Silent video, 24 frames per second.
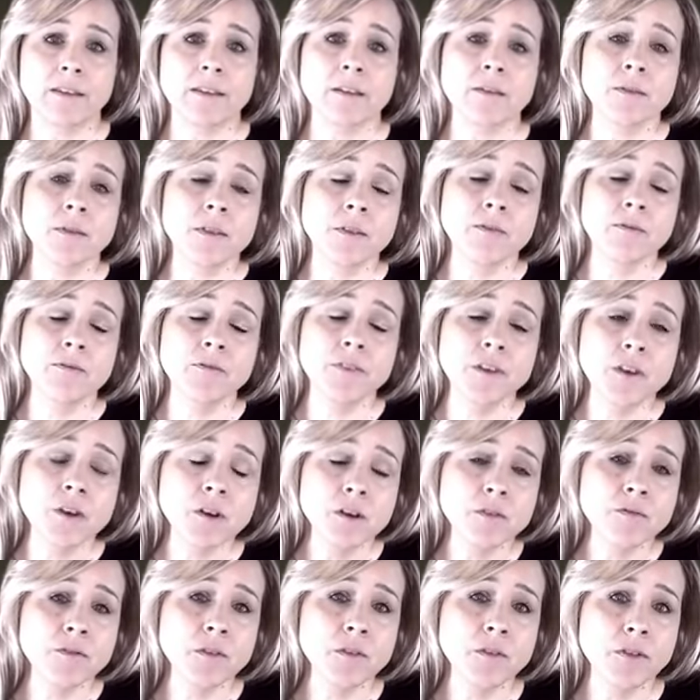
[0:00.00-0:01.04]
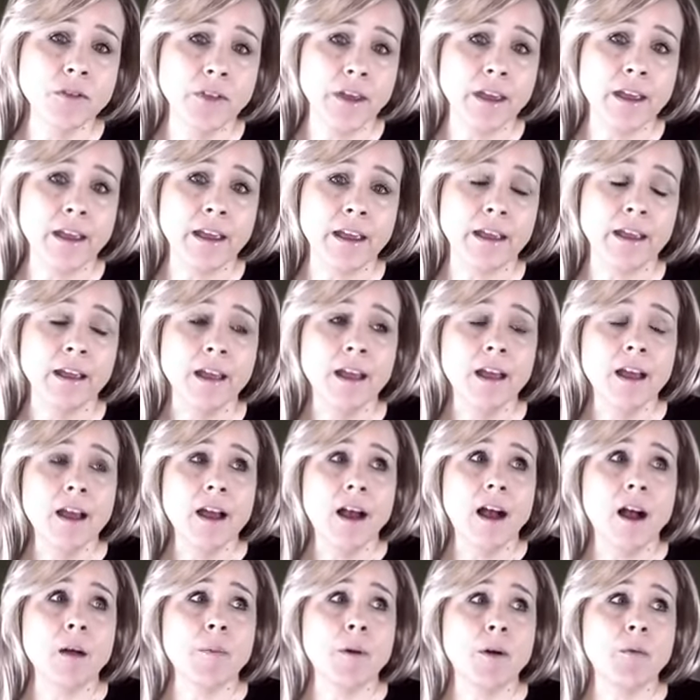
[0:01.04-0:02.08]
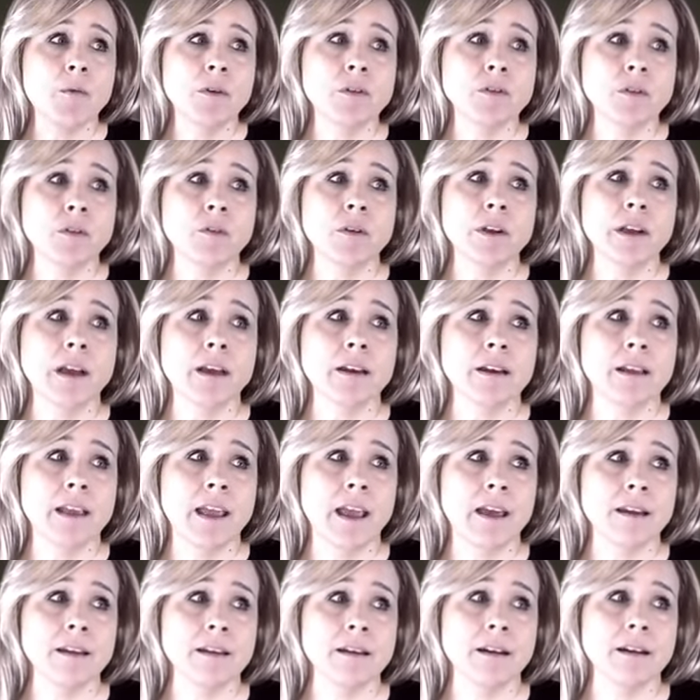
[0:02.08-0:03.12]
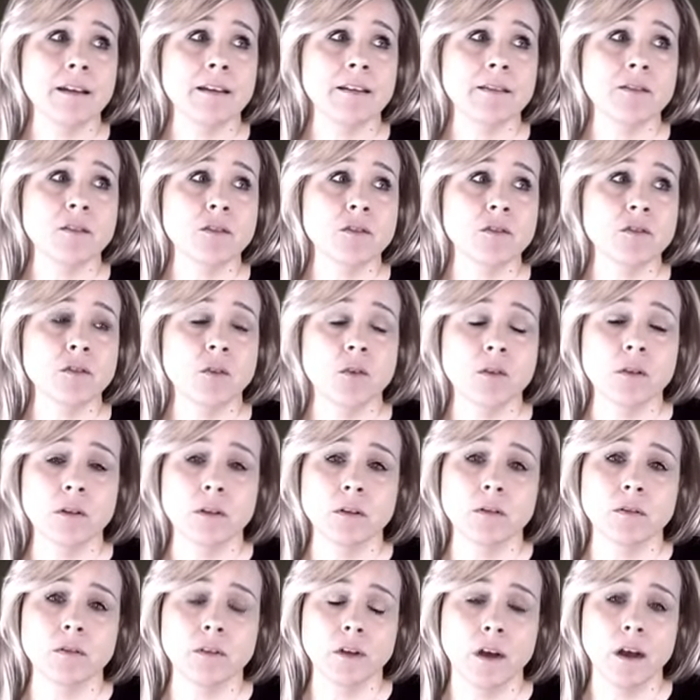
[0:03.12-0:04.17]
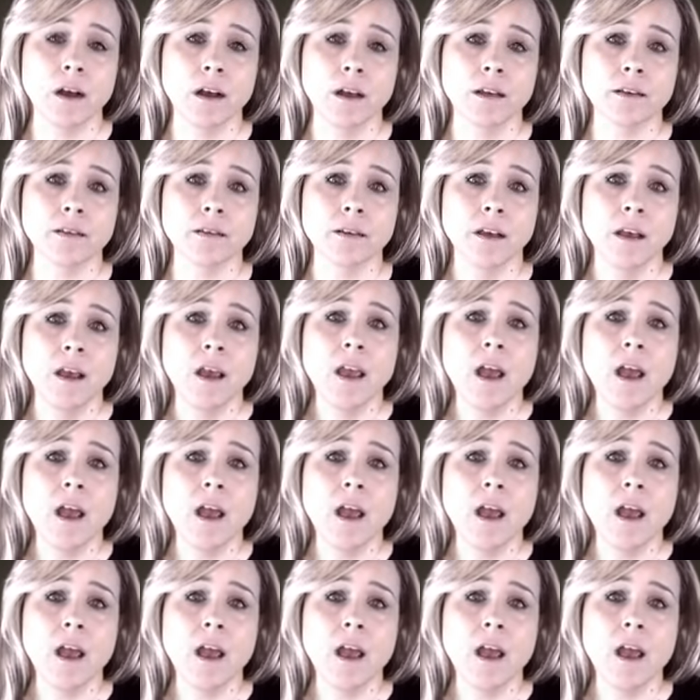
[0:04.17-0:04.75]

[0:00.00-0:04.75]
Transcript: The the fearful thing about what's going on in Canada is they're so close to us.